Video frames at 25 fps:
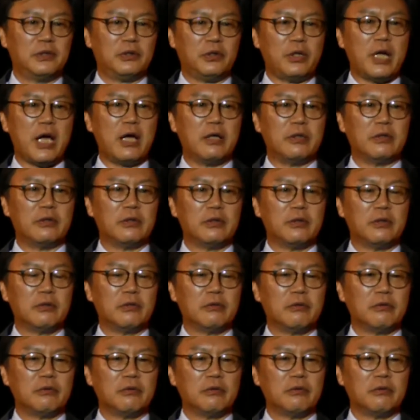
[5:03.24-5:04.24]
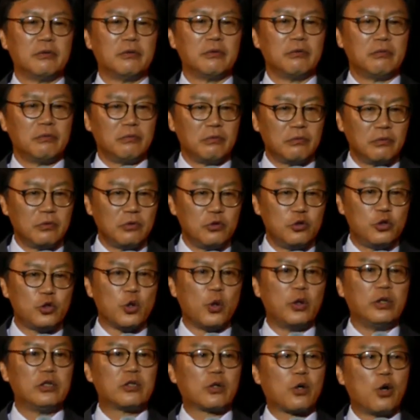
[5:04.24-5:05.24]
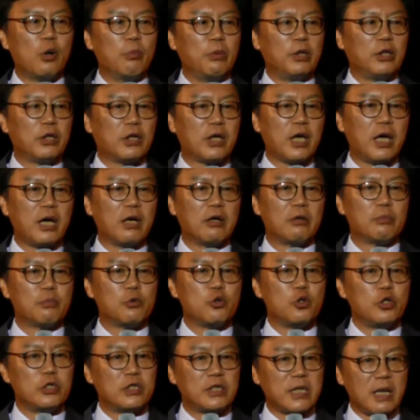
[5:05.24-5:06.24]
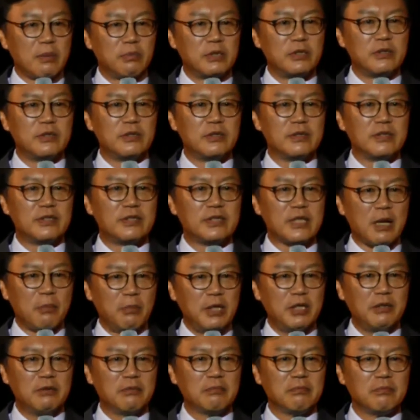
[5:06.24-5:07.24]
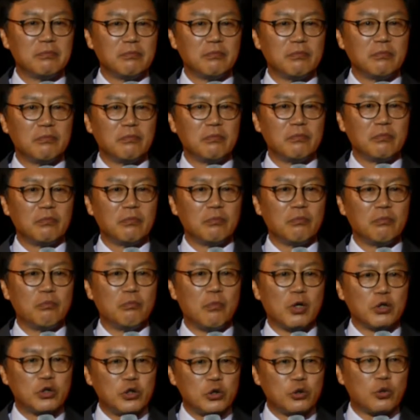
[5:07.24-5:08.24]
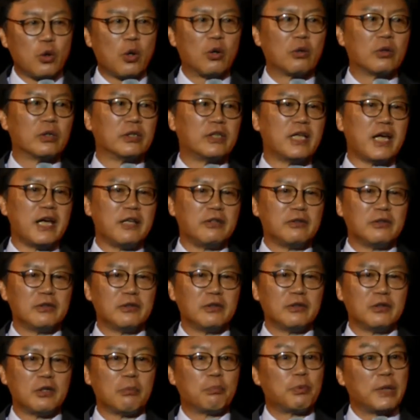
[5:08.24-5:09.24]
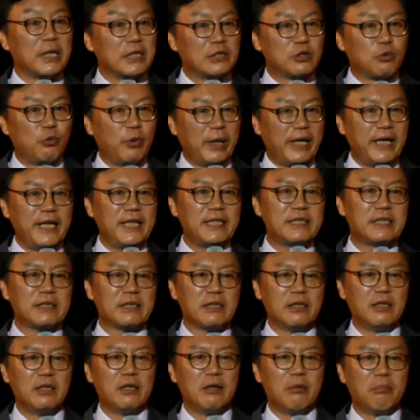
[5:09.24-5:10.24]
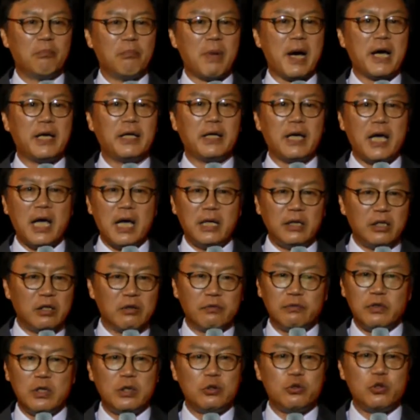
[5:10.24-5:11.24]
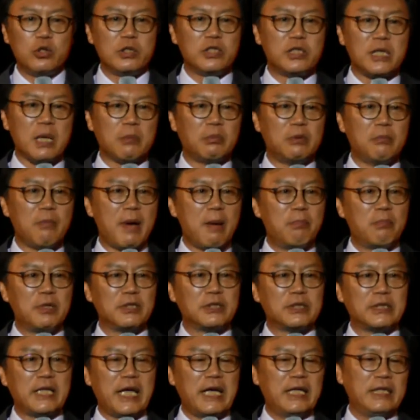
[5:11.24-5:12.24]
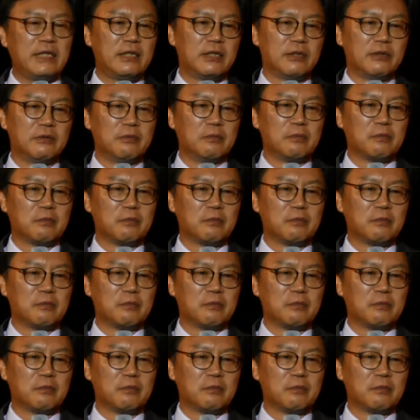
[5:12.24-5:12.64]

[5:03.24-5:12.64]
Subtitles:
than joint communique of G7 summit, much stronger than the press release by any of the G7 member states,